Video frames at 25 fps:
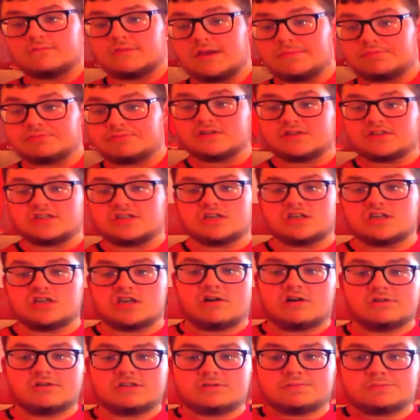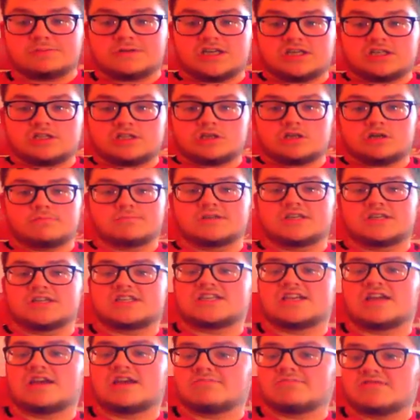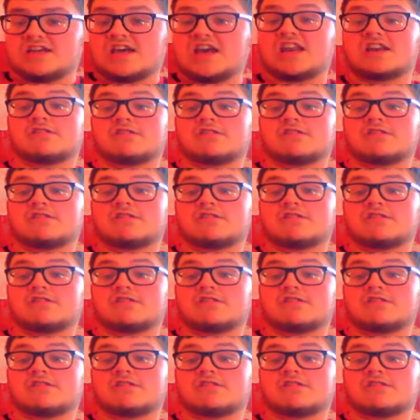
Ipswich and Norwich play at home on the same day,